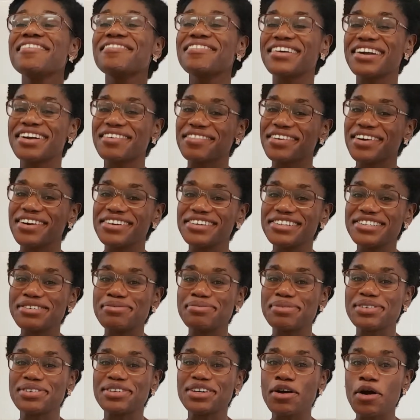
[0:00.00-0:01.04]
But I'm going
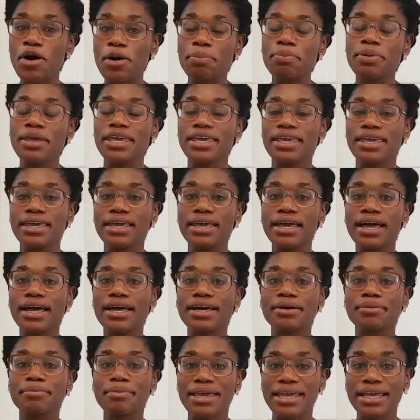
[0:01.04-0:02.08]
to be copying
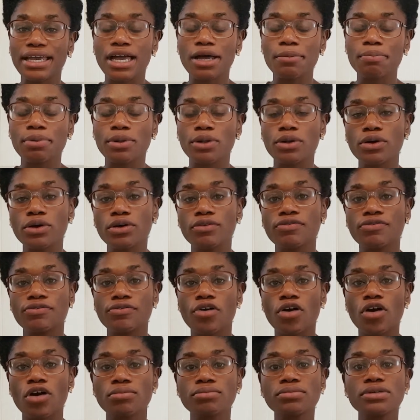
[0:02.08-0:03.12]
a makeup look
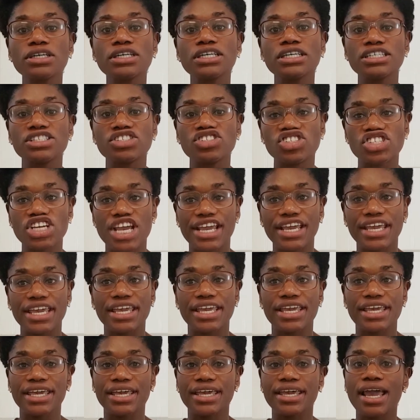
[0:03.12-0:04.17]
from
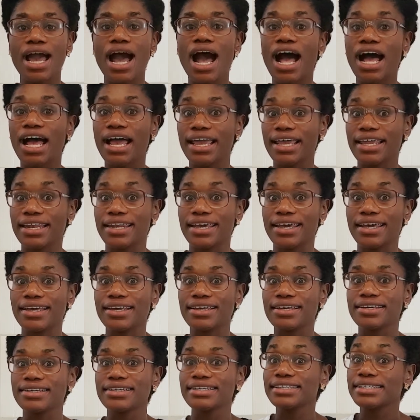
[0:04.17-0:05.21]

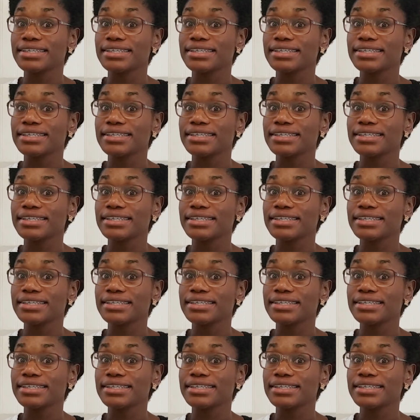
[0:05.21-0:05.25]
AINA.